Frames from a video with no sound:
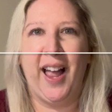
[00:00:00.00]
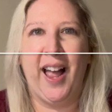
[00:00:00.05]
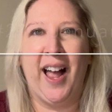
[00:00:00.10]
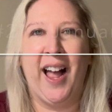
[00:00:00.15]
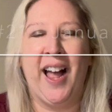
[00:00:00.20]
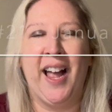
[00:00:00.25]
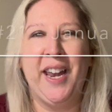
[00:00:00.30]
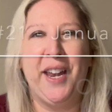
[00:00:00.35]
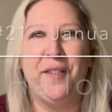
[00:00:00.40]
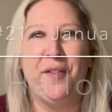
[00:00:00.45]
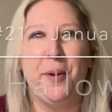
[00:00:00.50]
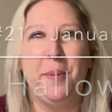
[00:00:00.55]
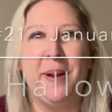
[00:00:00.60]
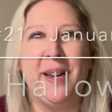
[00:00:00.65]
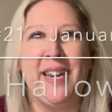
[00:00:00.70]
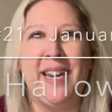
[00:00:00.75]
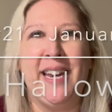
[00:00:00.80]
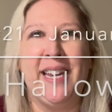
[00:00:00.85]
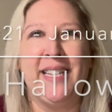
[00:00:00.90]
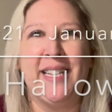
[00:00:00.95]
Hi
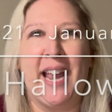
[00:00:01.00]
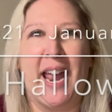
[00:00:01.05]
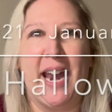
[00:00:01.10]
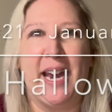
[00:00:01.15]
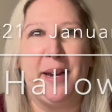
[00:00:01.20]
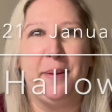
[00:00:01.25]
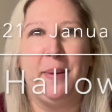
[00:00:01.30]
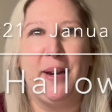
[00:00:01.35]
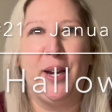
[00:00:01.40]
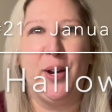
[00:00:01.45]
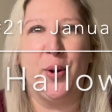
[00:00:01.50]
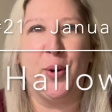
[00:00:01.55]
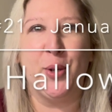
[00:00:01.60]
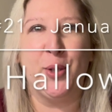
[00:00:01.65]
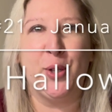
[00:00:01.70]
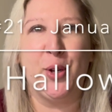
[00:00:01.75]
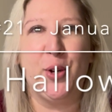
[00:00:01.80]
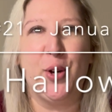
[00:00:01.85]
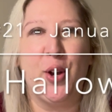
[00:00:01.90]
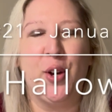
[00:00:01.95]
everybody, it's Amy,
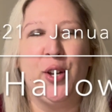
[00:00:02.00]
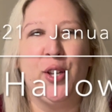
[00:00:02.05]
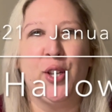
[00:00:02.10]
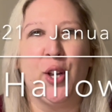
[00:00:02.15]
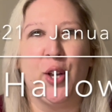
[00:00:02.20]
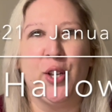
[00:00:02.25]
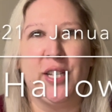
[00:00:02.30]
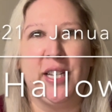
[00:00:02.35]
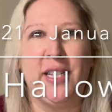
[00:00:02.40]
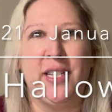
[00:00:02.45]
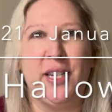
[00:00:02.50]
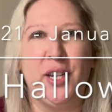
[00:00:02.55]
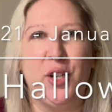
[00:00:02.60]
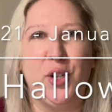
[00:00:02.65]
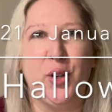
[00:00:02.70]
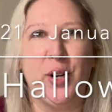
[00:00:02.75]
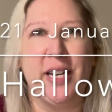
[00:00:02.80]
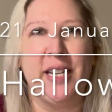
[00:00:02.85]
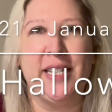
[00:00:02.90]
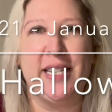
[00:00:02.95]
also known as Aussie
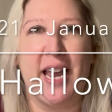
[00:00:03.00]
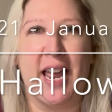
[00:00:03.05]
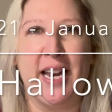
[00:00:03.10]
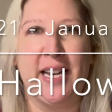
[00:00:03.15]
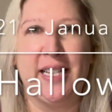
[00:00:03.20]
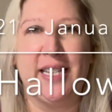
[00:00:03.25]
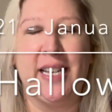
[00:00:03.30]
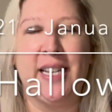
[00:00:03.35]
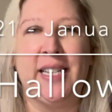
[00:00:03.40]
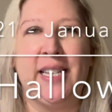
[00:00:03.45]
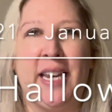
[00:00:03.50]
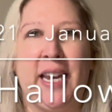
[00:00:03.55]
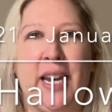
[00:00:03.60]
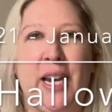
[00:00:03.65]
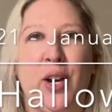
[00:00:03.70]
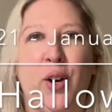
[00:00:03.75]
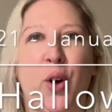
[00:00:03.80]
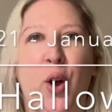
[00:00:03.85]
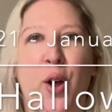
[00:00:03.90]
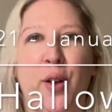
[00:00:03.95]
Stitcher in Texas,
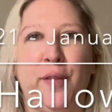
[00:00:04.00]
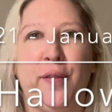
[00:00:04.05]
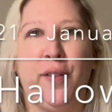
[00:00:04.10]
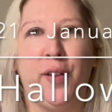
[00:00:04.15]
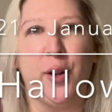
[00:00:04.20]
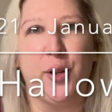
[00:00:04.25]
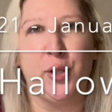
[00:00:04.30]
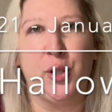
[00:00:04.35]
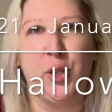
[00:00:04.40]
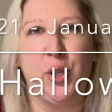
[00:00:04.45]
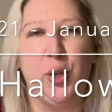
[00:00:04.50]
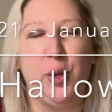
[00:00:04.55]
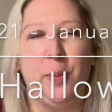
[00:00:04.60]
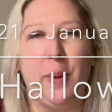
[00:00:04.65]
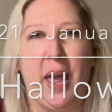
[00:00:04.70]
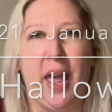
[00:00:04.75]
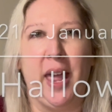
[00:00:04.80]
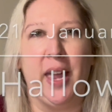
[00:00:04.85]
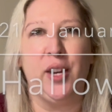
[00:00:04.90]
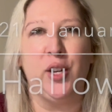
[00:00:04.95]
here on Flosstube
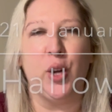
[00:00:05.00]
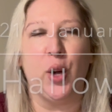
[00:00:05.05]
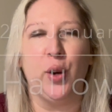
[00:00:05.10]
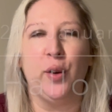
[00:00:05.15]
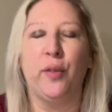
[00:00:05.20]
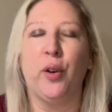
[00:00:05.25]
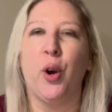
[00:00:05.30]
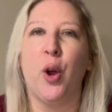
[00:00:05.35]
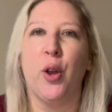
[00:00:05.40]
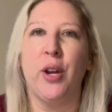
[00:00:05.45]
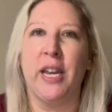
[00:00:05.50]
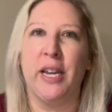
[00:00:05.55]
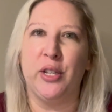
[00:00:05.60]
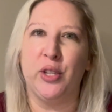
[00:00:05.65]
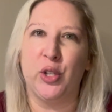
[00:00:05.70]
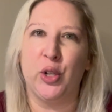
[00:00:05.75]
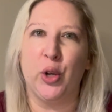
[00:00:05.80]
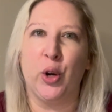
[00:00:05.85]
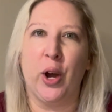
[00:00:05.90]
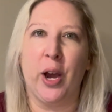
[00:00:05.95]
and over on
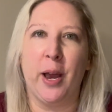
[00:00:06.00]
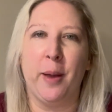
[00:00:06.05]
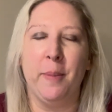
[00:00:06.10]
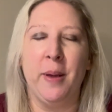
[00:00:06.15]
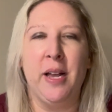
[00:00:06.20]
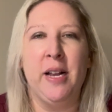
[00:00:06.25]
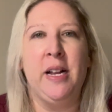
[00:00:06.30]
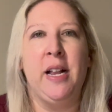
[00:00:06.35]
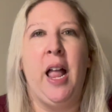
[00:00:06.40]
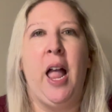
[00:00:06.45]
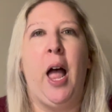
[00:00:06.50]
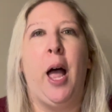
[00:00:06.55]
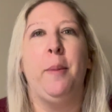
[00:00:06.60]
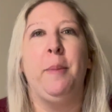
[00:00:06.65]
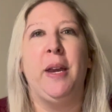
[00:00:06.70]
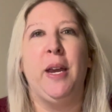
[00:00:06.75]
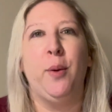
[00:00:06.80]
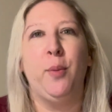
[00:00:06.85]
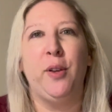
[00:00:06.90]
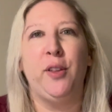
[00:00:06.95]
Instagram. I'm
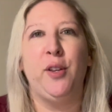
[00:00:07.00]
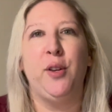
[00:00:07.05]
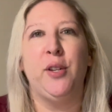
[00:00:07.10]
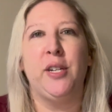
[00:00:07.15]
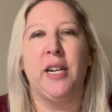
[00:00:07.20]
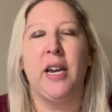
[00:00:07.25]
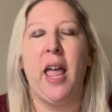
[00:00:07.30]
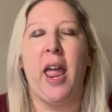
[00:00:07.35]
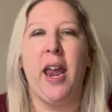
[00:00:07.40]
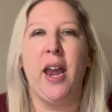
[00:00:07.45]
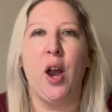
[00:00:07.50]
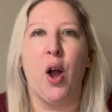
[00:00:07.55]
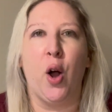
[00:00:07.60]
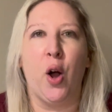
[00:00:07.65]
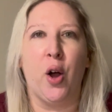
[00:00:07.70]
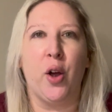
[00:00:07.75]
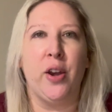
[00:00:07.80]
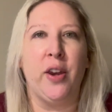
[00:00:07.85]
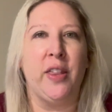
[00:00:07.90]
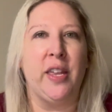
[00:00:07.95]
here with you today
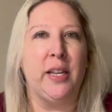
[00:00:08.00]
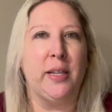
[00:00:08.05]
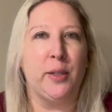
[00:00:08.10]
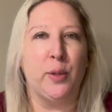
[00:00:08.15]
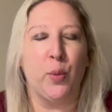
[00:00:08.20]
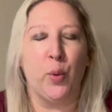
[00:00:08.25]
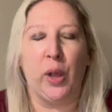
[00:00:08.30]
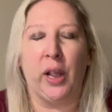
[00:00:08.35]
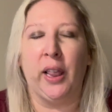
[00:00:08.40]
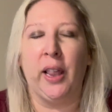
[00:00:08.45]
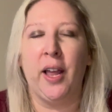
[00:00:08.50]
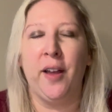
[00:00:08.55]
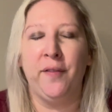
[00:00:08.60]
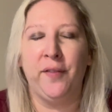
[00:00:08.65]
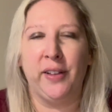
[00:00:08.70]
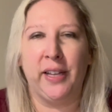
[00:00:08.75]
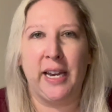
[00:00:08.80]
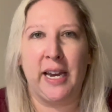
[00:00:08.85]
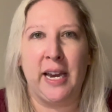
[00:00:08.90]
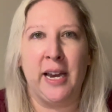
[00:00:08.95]
on this
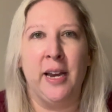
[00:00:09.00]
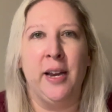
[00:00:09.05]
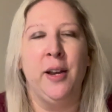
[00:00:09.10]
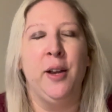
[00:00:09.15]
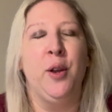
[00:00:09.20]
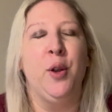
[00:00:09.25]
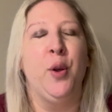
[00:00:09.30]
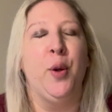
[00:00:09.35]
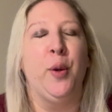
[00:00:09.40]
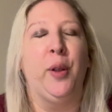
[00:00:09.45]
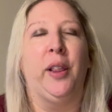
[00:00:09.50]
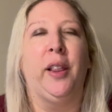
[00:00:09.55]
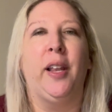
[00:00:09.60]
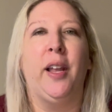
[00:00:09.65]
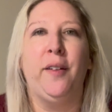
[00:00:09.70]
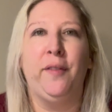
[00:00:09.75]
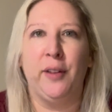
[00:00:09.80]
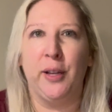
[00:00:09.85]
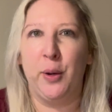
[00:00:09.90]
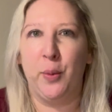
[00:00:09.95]
lovely,
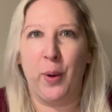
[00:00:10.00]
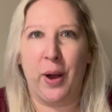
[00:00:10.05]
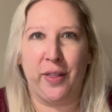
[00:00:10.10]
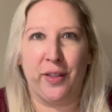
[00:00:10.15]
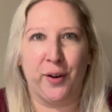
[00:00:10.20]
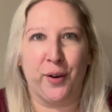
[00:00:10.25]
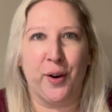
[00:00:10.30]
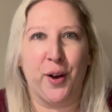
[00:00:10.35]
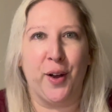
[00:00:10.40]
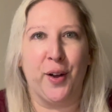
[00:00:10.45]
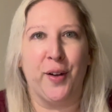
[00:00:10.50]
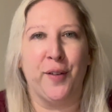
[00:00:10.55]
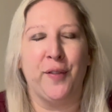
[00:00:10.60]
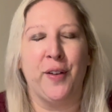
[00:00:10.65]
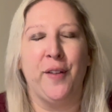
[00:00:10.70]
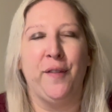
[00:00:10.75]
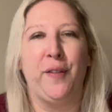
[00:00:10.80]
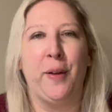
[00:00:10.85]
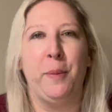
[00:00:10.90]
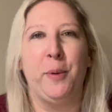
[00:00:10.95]
lovely weather of
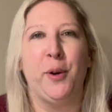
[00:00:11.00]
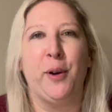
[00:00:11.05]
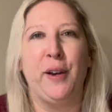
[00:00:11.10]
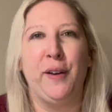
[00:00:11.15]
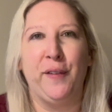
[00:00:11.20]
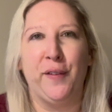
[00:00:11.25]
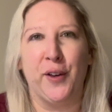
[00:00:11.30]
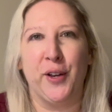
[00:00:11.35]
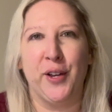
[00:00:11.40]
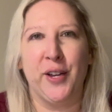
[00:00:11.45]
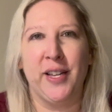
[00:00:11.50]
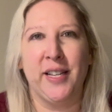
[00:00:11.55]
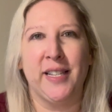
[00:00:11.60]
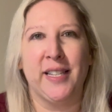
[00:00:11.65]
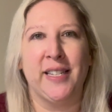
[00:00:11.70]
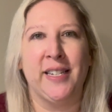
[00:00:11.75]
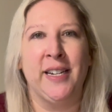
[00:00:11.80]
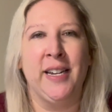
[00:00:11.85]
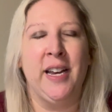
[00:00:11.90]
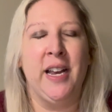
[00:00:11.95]
February
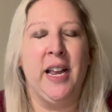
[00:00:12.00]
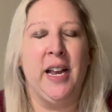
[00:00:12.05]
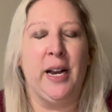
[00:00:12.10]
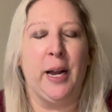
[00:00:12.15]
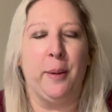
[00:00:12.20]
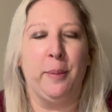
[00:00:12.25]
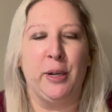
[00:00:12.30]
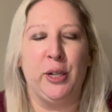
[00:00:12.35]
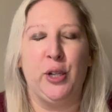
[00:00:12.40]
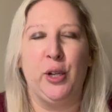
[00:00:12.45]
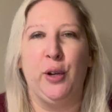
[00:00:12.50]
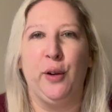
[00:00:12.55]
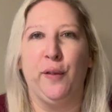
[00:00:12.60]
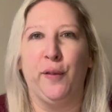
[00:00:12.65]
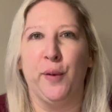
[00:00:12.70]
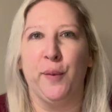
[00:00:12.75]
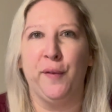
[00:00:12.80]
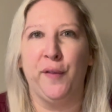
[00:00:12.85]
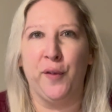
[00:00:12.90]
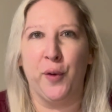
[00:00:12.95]
1st, coming to you
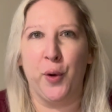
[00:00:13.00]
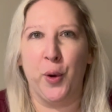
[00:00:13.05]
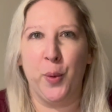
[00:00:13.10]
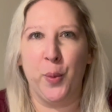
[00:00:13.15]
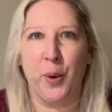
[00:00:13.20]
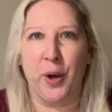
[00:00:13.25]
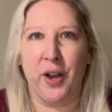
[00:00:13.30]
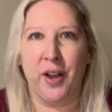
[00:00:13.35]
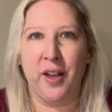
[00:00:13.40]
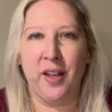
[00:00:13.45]
from Fort Worth.